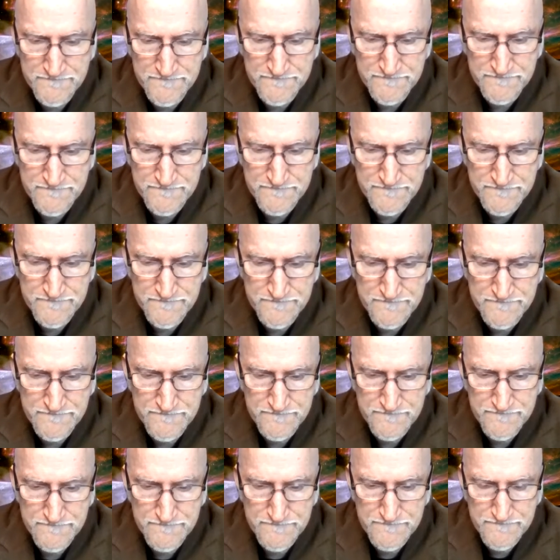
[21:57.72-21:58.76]

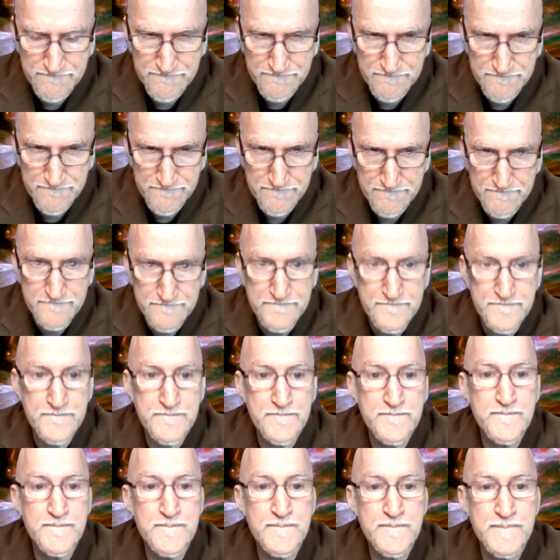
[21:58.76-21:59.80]

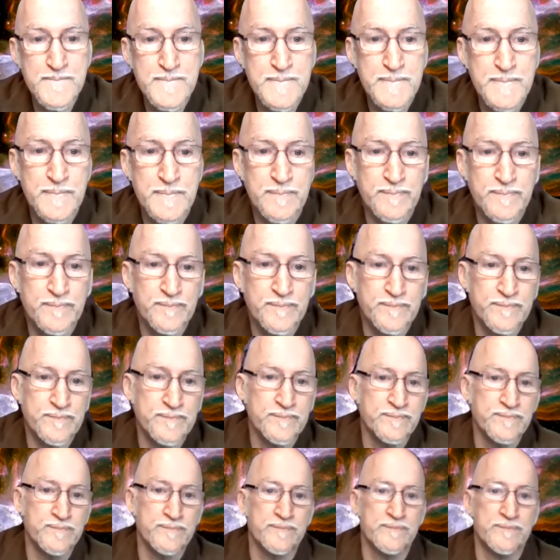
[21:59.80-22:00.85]

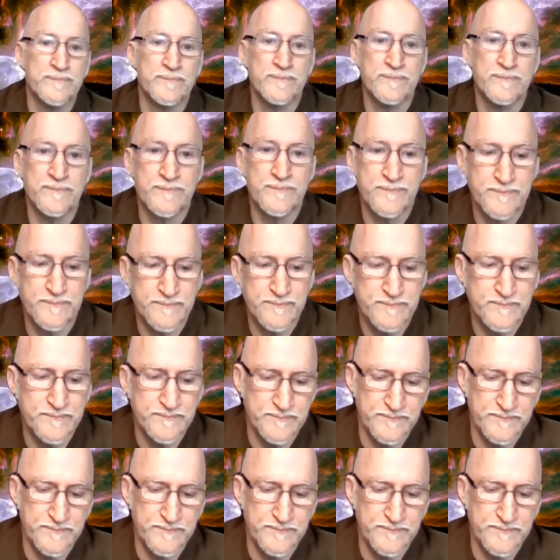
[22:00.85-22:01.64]
(silent)